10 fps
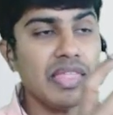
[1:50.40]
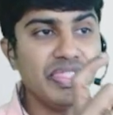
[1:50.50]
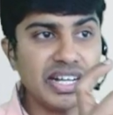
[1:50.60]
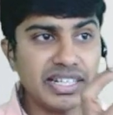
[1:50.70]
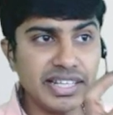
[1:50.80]

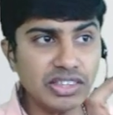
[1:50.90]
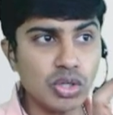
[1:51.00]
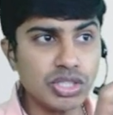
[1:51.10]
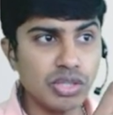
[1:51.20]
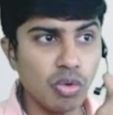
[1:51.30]
That
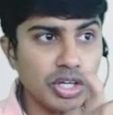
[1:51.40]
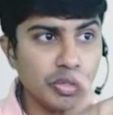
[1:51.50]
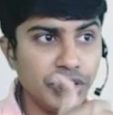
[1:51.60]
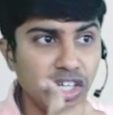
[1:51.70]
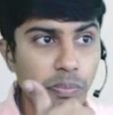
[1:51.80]
10,000 what you
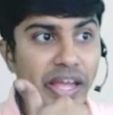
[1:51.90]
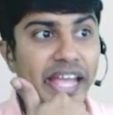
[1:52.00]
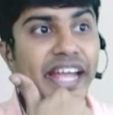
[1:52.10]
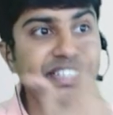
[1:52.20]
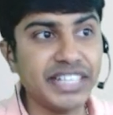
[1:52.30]
need to pay
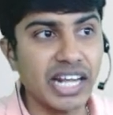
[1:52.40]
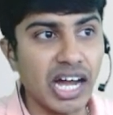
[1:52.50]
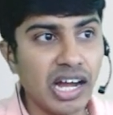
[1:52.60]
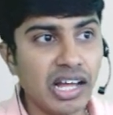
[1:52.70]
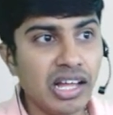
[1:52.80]
extra,